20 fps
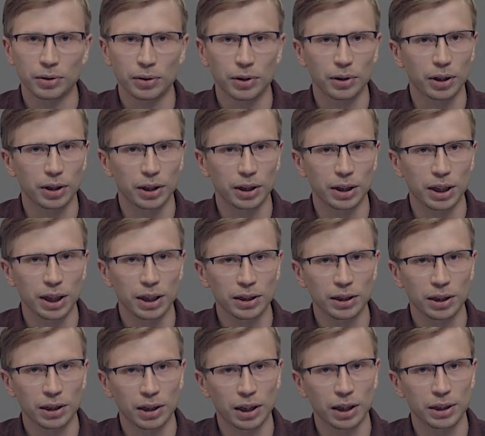The
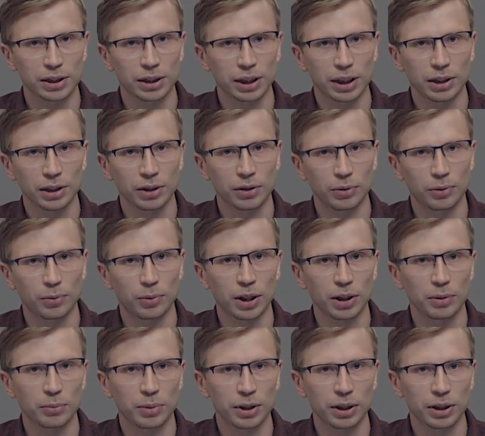data are sent
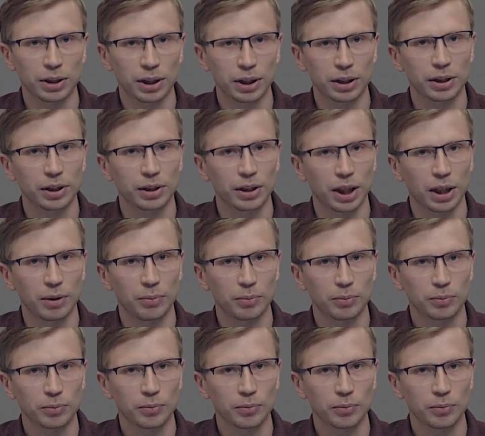one bit at a time.